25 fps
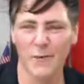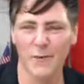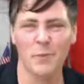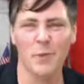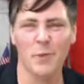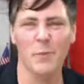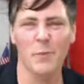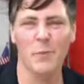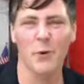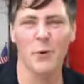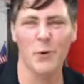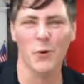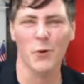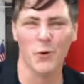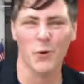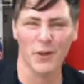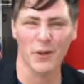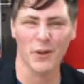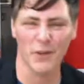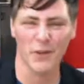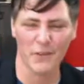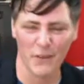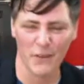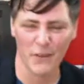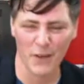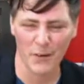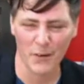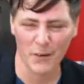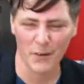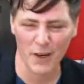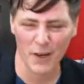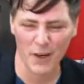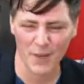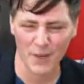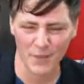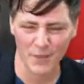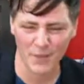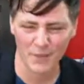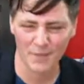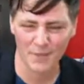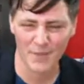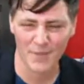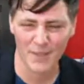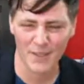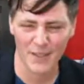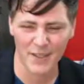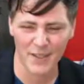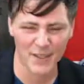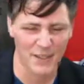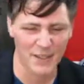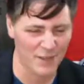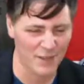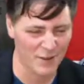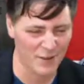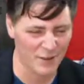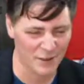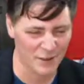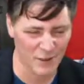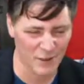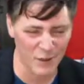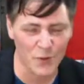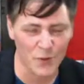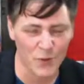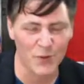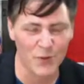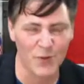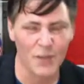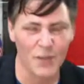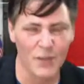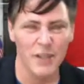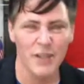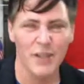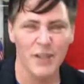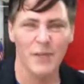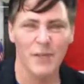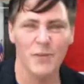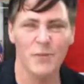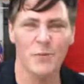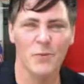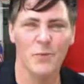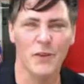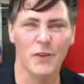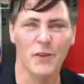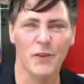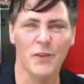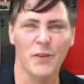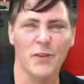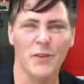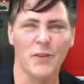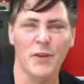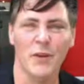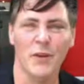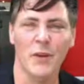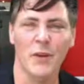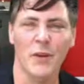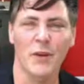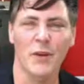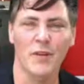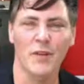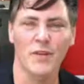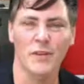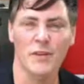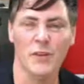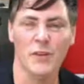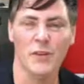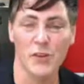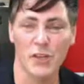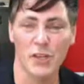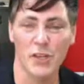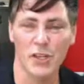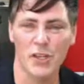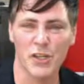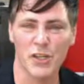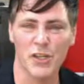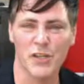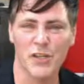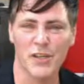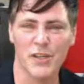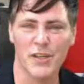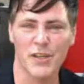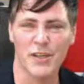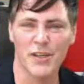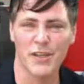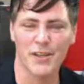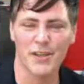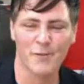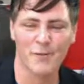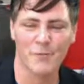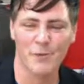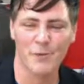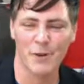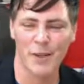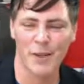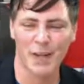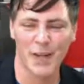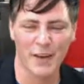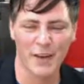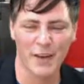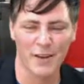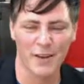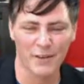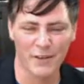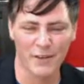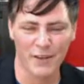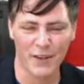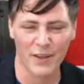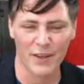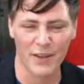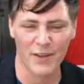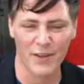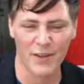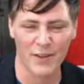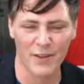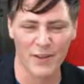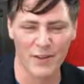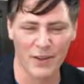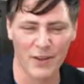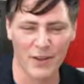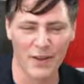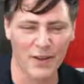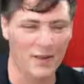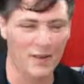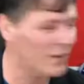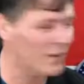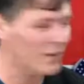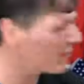people who are so in tune with going to church and realizing their